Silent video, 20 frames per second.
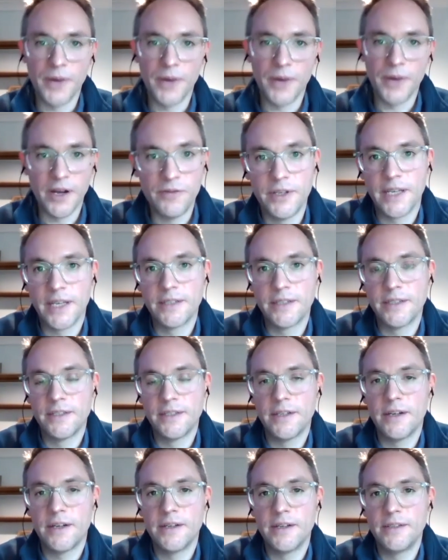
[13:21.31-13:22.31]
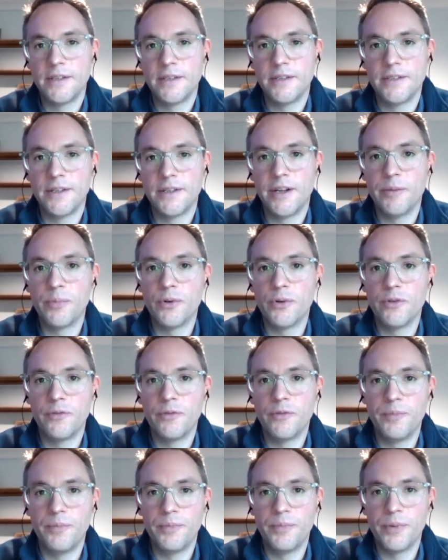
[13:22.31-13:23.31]
mindfulness exercises, a
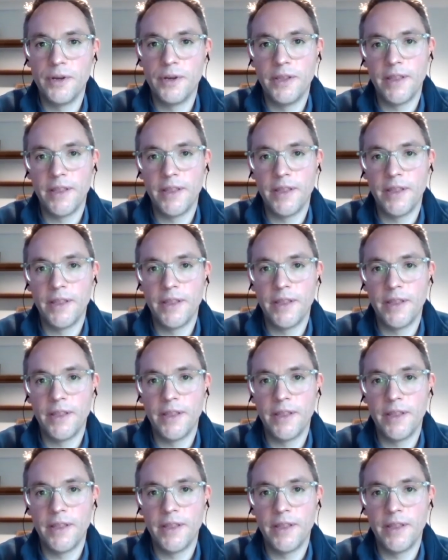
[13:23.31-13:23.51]
number of